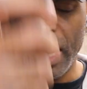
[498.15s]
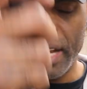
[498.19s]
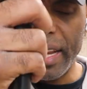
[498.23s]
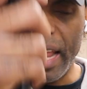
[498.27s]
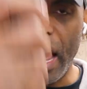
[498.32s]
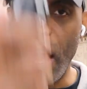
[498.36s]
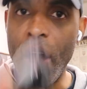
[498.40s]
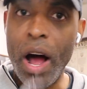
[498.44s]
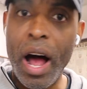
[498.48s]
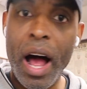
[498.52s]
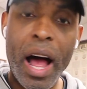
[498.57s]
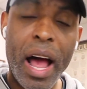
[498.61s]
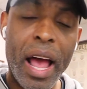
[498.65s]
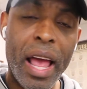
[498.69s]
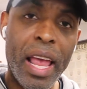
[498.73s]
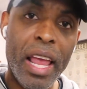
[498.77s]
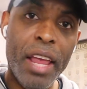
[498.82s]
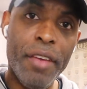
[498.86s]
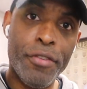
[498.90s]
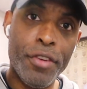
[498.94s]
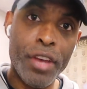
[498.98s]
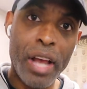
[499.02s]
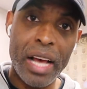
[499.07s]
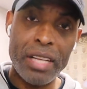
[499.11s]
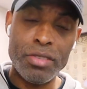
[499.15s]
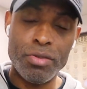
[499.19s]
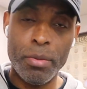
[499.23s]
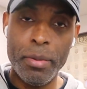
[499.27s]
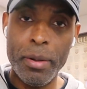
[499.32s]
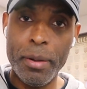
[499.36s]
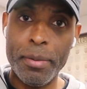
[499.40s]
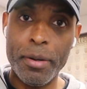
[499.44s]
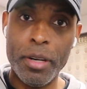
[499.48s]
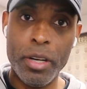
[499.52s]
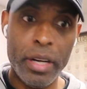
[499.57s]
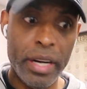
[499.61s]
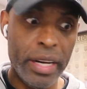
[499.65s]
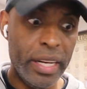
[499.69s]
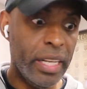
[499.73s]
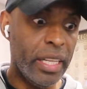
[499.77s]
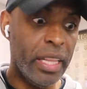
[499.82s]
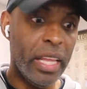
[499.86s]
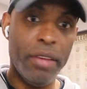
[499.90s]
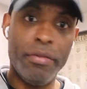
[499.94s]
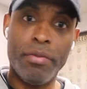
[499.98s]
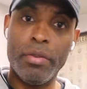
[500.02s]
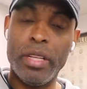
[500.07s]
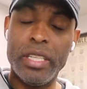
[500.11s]
Now, if you guys remember
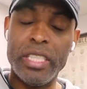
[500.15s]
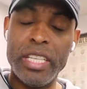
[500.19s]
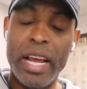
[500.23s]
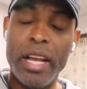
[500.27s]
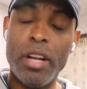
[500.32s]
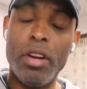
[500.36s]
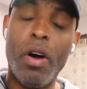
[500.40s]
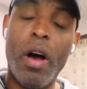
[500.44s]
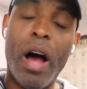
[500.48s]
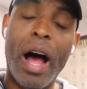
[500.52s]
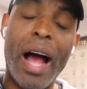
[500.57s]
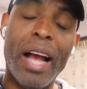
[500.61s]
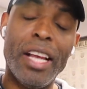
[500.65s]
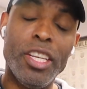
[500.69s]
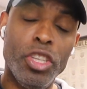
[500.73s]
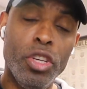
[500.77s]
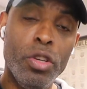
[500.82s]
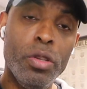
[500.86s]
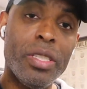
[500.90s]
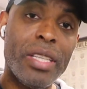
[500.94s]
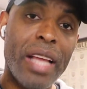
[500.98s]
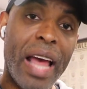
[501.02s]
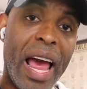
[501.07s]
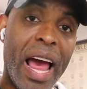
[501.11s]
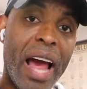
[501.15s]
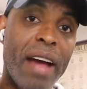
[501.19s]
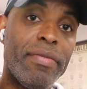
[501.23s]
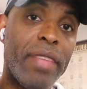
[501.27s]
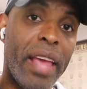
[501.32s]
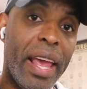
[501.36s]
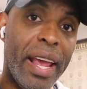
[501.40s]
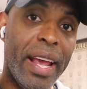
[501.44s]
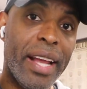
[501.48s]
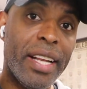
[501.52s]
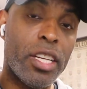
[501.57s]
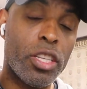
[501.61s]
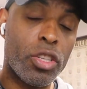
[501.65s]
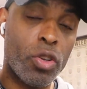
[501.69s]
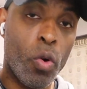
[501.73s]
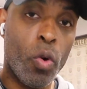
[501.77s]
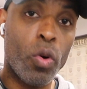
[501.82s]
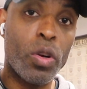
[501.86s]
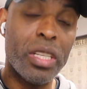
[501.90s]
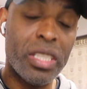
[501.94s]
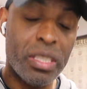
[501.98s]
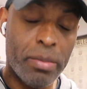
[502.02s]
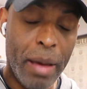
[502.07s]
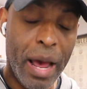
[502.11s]
anything from the channel, I used to have the Andis
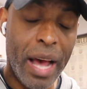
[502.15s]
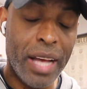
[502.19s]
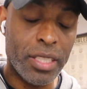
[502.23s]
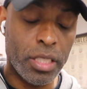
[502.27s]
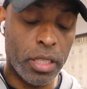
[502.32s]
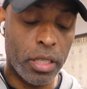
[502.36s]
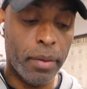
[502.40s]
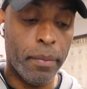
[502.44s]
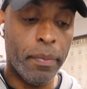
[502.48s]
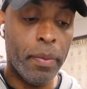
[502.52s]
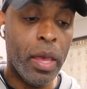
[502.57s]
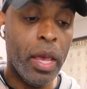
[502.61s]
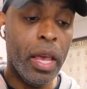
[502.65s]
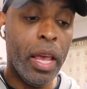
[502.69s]
cordless Master,